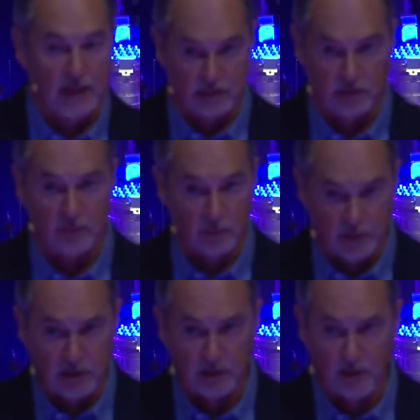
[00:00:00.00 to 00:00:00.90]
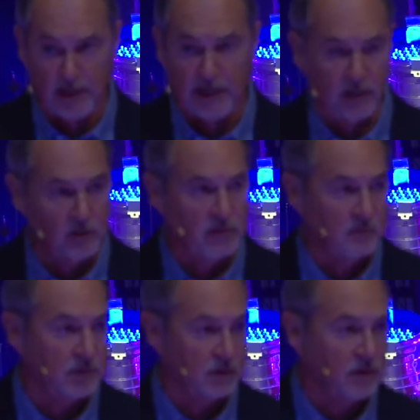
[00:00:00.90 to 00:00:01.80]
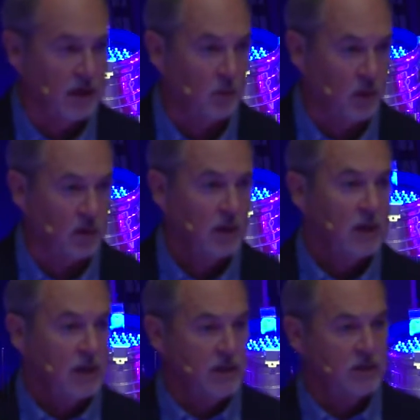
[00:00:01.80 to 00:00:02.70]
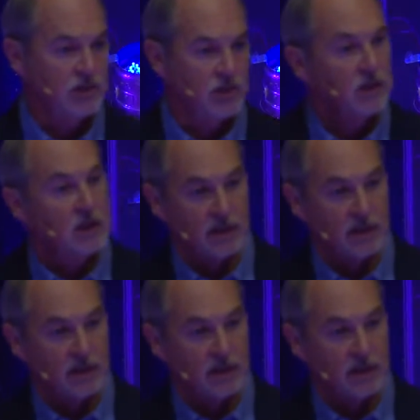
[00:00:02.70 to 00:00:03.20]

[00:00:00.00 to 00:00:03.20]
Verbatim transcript: That's great. We've been taught that and I know you've been taught that well in this church.